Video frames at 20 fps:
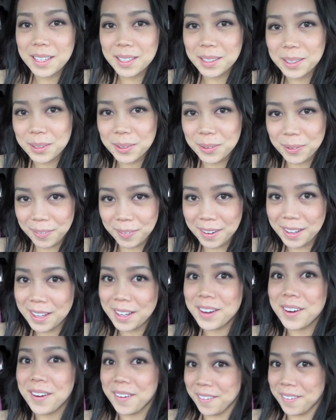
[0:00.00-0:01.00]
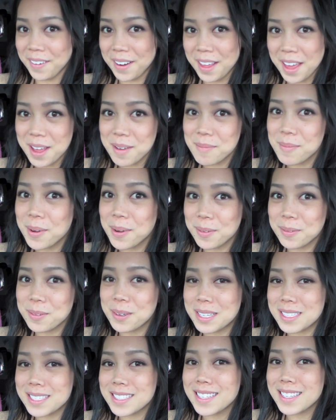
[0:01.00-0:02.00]
Hillary. Her name
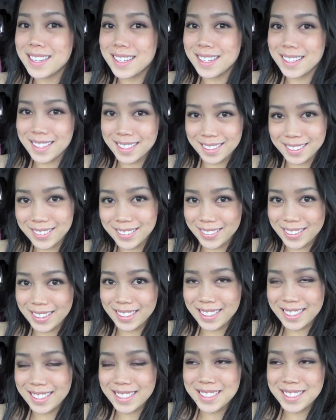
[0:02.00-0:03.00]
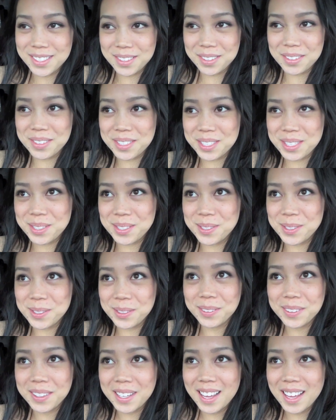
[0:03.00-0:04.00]
was Hillary. So it was
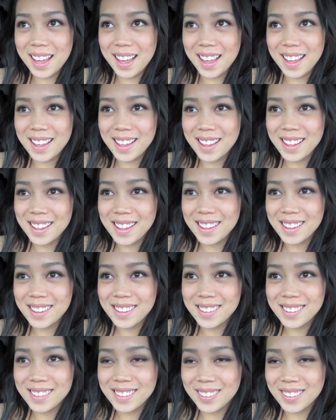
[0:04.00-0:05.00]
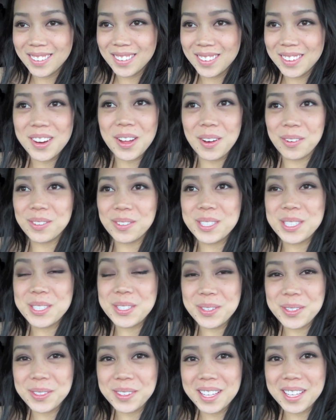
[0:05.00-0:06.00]
Julia, no,
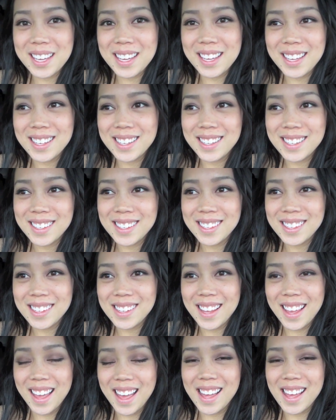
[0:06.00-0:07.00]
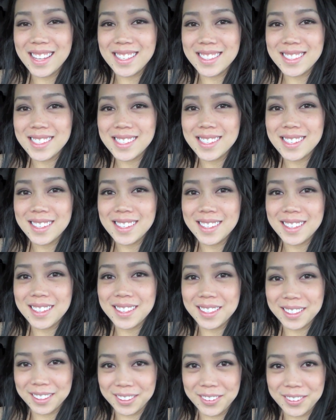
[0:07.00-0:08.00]
Julie and
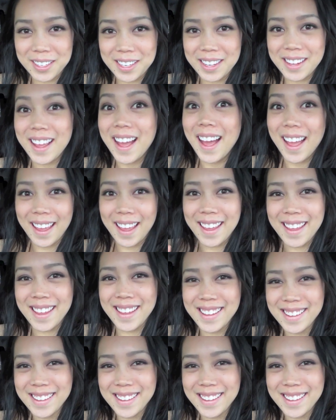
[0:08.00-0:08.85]
Hillary. Hi.